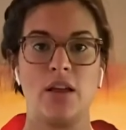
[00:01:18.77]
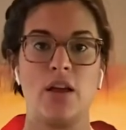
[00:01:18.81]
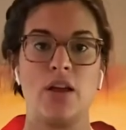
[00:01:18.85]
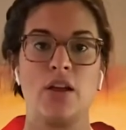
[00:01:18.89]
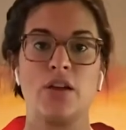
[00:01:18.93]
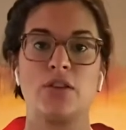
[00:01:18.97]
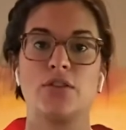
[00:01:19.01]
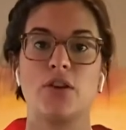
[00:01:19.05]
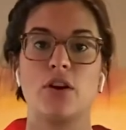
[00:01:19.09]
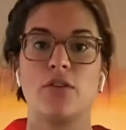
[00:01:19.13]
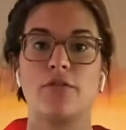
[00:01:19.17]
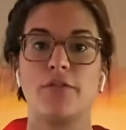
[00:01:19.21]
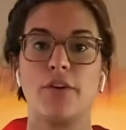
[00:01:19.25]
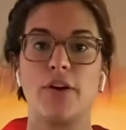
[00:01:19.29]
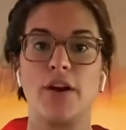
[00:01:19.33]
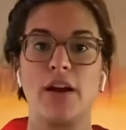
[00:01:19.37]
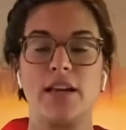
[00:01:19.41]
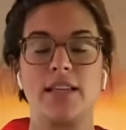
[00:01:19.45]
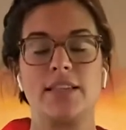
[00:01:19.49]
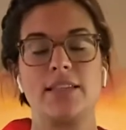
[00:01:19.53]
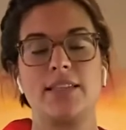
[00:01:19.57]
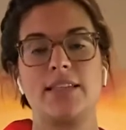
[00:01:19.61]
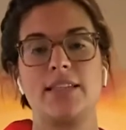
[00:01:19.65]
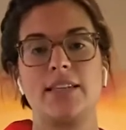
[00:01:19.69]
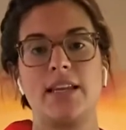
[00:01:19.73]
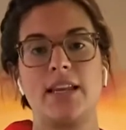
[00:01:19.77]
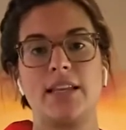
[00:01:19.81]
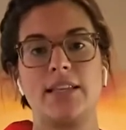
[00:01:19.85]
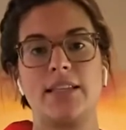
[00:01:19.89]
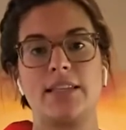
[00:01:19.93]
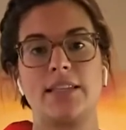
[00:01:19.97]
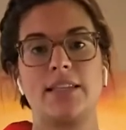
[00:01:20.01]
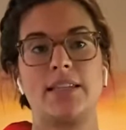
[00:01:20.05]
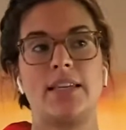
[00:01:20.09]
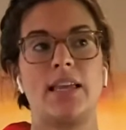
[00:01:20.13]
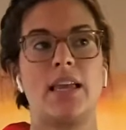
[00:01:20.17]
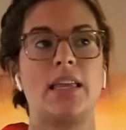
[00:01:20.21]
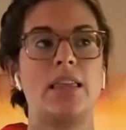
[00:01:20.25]
So for instance,
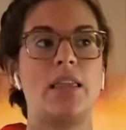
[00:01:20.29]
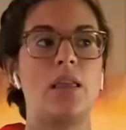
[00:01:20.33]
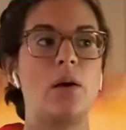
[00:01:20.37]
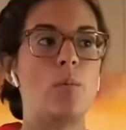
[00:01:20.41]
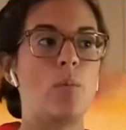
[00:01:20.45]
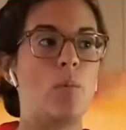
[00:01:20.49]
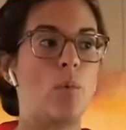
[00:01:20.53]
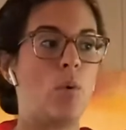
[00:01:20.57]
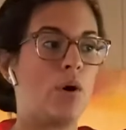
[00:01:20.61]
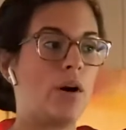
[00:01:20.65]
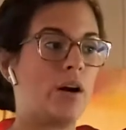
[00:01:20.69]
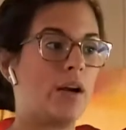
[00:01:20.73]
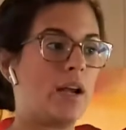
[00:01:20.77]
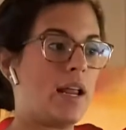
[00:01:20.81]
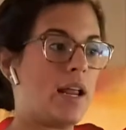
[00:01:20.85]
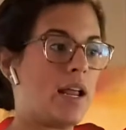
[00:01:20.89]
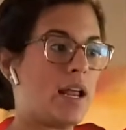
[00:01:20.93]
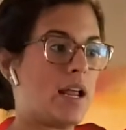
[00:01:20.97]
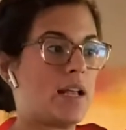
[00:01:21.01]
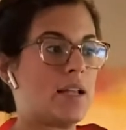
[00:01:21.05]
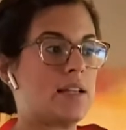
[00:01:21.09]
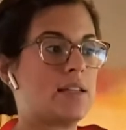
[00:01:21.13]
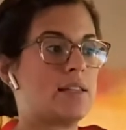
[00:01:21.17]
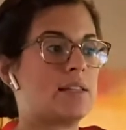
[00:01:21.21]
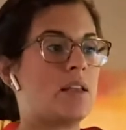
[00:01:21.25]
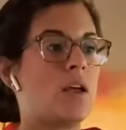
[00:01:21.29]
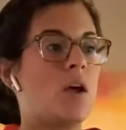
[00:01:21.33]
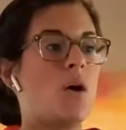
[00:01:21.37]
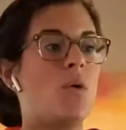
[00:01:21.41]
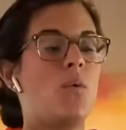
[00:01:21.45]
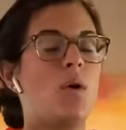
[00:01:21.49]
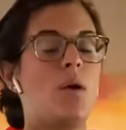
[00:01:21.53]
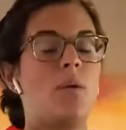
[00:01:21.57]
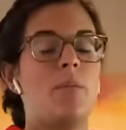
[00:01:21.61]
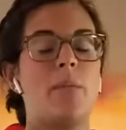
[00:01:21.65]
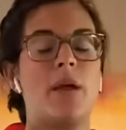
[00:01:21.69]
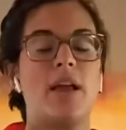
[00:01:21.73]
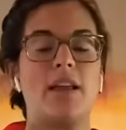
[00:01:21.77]
in the mornings, we
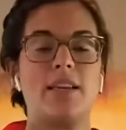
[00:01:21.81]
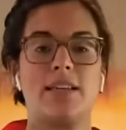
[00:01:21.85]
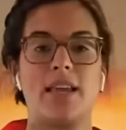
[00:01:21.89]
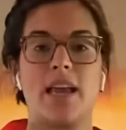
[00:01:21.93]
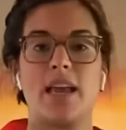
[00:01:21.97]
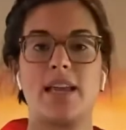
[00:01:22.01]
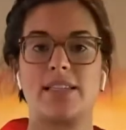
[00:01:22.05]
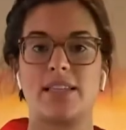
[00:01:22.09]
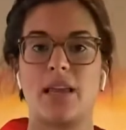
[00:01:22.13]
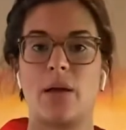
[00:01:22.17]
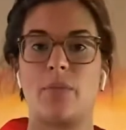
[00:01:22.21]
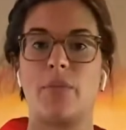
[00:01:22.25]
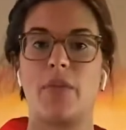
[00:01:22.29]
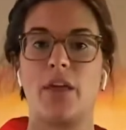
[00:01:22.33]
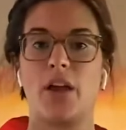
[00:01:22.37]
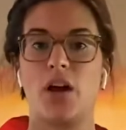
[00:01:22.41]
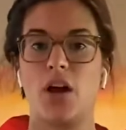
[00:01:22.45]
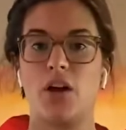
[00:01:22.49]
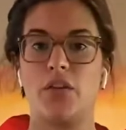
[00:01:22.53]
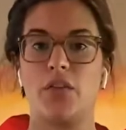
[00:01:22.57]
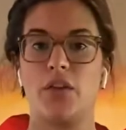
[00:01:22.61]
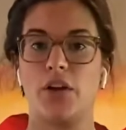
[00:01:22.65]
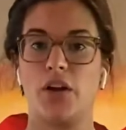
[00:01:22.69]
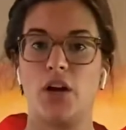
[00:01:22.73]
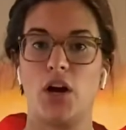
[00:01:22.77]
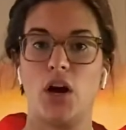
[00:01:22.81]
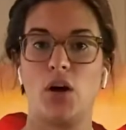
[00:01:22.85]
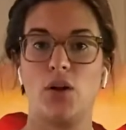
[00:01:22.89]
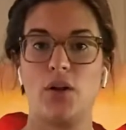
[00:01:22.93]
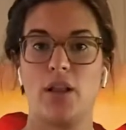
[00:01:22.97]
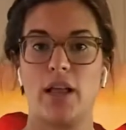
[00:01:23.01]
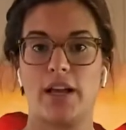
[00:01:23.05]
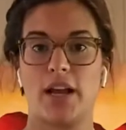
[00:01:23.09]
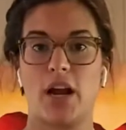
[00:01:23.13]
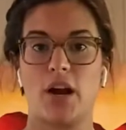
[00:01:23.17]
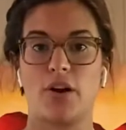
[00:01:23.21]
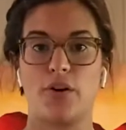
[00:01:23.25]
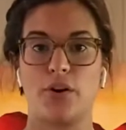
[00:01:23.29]
may take something on the go like
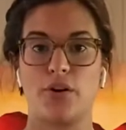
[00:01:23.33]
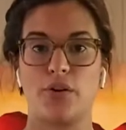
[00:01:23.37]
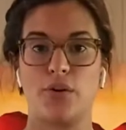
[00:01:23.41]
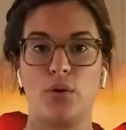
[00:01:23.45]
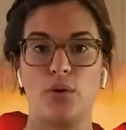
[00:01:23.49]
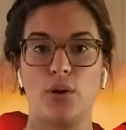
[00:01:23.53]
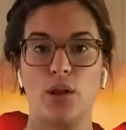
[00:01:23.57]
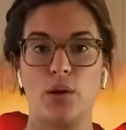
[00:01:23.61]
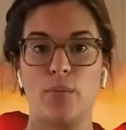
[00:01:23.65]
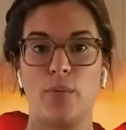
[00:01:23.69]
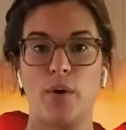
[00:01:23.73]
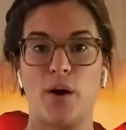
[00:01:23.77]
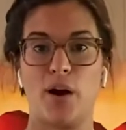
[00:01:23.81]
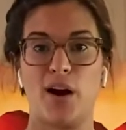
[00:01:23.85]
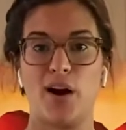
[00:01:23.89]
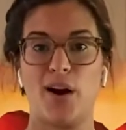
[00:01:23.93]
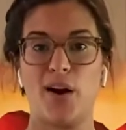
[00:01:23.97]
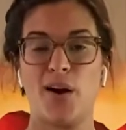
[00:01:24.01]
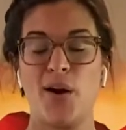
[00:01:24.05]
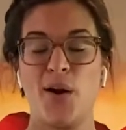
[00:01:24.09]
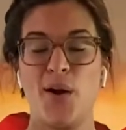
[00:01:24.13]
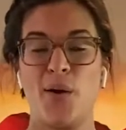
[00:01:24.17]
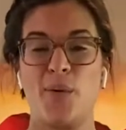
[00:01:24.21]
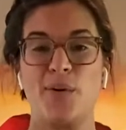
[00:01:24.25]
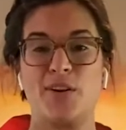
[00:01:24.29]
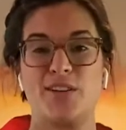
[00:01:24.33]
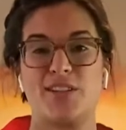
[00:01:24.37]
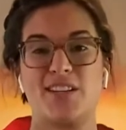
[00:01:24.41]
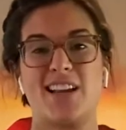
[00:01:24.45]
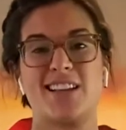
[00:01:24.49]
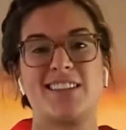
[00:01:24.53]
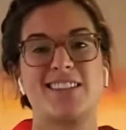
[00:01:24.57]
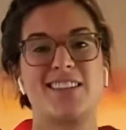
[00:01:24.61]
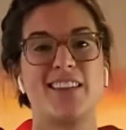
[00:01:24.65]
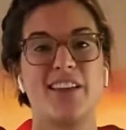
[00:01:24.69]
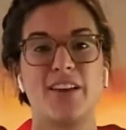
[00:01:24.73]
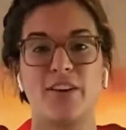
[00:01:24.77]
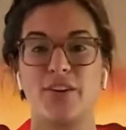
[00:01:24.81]
a granola bar, which has
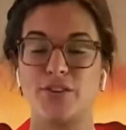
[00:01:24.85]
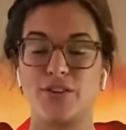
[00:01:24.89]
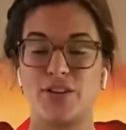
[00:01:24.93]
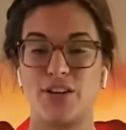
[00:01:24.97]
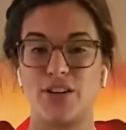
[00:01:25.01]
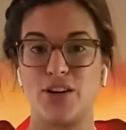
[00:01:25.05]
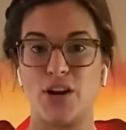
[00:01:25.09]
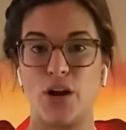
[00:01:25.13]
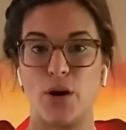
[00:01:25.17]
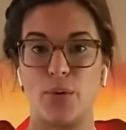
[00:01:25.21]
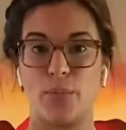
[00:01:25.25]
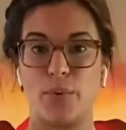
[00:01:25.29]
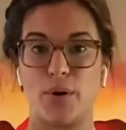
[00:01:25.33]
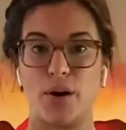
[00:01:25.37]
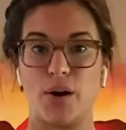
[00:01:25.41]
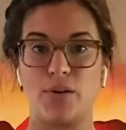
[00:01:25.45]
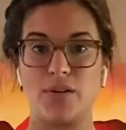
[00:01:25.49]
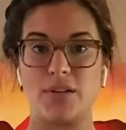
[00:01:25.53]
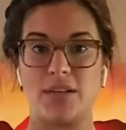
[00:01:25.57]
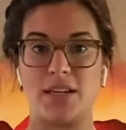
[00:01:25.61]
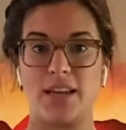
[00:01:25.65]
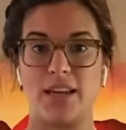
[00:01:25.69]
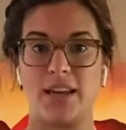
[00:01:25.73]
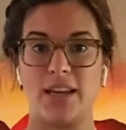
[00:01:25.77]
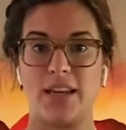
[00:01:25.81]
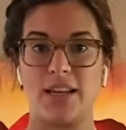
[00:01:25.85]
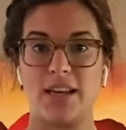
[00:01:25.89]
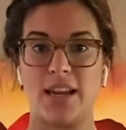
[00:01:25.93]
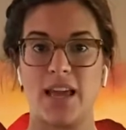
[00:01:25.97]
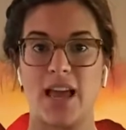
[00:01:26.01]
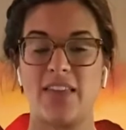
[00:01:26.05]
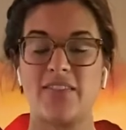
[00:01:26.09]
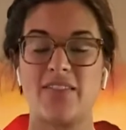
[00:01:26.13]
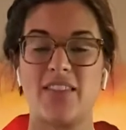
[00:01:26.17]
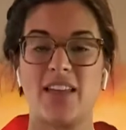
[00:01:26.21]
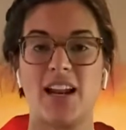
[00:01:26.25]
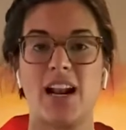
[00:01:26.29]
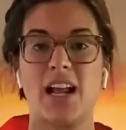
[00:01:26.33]
little to no protein.
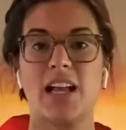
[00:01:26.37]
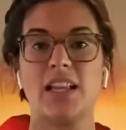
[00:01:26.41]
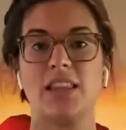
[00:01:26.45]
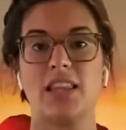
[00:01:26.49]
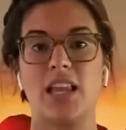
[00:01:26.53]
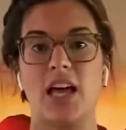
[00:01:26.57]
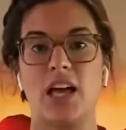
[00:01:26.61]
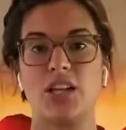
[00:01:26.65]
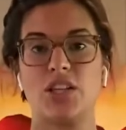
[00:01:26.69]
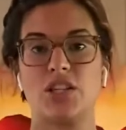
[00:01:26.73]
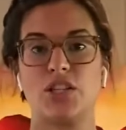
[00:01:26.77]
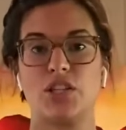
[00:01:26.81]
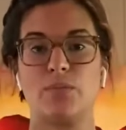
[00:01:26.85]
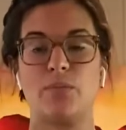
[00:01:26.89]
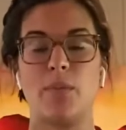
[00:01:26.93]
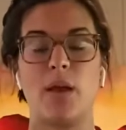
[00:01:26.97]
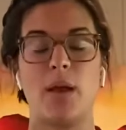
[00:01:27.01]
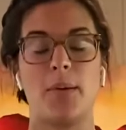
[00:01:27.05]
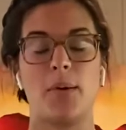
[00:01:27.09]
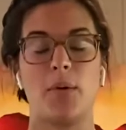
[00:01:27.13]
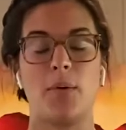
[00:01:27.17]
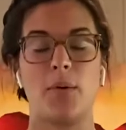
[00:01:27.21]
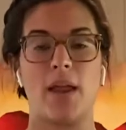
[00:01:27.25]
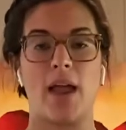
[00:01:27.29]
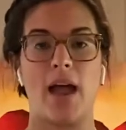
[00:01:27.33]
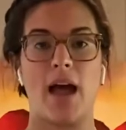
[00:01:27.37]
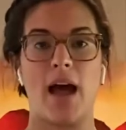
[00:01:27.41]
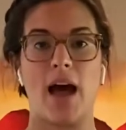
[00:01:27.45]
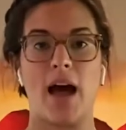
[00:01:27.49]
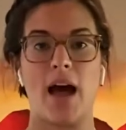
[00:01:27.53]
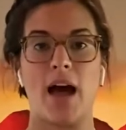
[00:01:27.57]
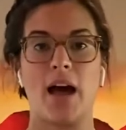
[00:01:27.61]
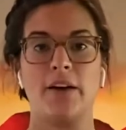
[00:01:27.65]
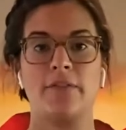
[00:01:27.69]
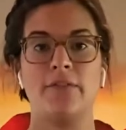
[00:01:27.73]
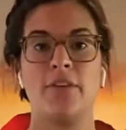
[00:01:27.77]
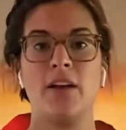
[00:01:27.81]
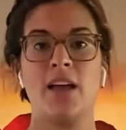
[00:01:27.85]
And then at lunch, maybe we
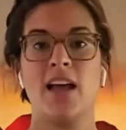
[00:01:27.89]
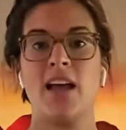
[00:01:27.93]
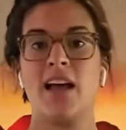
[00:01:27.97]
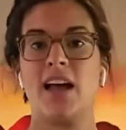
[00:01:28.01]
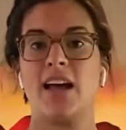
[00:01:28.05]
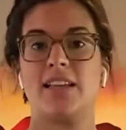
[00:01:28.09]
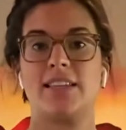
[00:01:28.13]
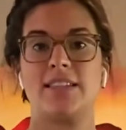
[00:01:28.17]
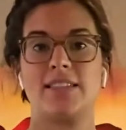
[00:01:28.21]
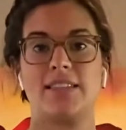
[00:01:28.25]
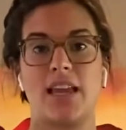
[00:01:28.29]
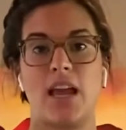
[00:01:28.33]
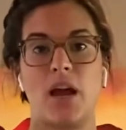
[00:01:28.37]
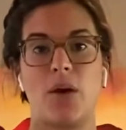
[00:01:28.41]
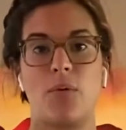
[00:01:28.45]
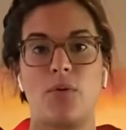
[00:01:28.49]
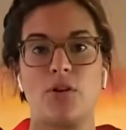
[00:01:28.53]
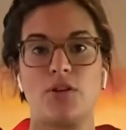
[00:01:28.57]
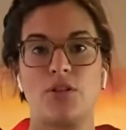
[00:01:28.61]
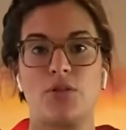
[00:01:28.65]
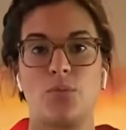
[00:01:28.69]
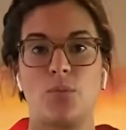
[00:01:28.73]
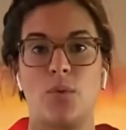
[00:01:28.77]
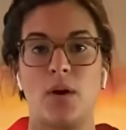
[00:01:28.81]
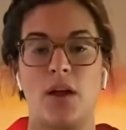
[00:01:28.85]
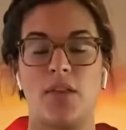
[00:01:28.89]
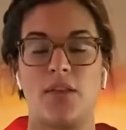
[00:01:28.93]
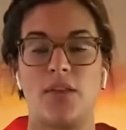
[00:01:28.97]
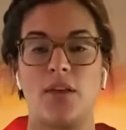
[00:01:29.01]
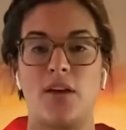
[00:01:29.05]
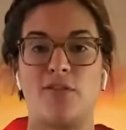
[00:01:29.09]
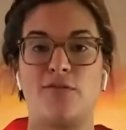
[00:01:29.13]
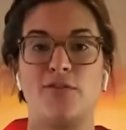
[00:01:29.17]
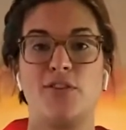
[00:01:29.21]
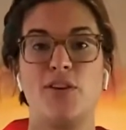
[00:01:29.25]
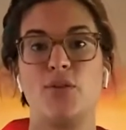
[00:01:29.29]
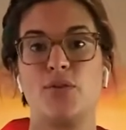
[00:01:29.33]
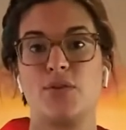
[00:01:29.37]
have a sandwich with a
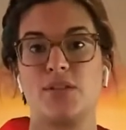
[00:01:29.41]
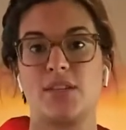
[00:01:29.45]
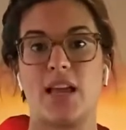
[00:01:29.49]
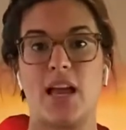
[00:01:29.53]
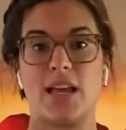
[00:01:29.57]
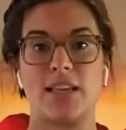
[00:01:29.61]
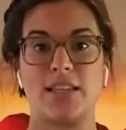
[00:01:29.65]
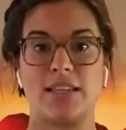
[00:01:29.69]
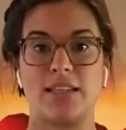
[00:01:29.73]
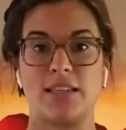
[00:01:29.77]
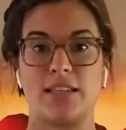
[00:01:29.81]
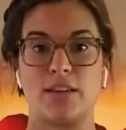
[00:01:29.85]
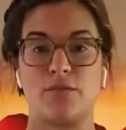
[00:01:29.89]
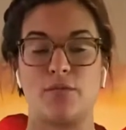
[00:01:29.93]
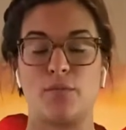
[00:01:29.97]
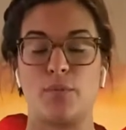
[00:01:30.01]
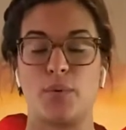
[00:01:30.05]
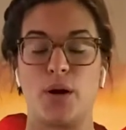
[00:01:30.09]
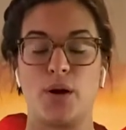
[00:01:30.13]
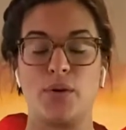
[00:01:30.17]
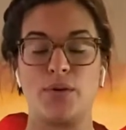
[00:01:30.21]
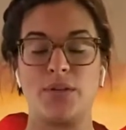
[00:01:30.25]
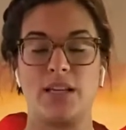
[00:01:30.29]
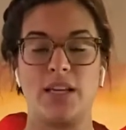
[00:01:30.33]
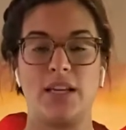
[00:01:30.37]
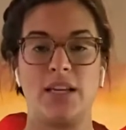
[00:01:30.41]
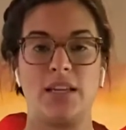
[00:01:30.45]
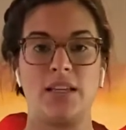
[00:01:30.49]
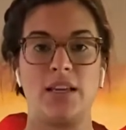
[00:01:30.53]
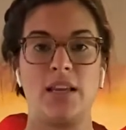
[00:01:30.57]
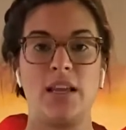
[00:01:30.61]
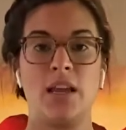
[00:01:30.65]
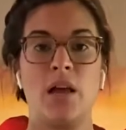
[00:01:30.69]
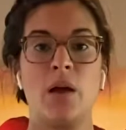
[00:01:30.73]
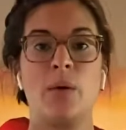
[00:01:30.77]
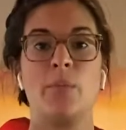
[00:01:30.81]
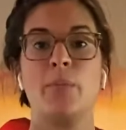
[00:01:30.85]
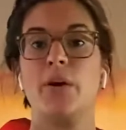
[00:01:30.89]
few slices of protein,
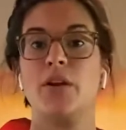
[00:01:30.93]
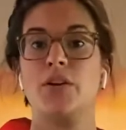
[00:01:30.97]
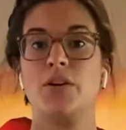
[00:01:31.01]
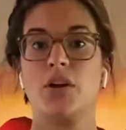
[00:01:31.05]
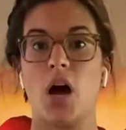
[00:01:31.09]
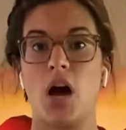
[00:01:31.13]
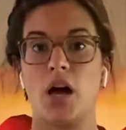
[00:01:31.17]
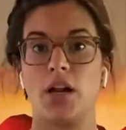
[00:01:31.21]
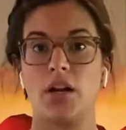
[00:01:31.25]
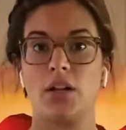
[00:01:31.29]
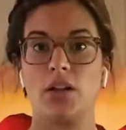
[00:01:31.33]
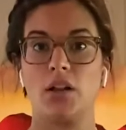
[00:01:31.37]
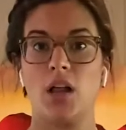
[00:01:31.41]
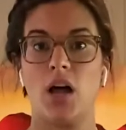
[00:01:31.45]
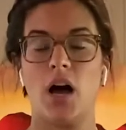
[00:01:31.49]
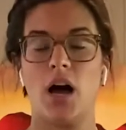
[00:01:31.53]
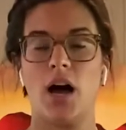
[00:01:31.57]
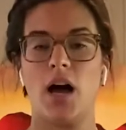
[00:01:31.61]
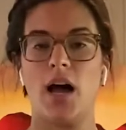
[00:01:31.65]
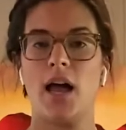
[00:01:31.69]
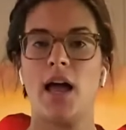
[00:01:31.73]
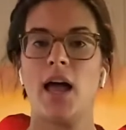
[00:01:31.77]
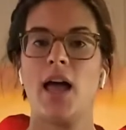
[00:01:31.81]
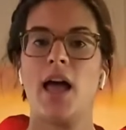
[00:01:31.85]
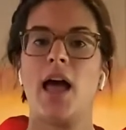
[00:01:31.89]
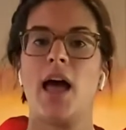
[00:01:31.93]
but not a lot.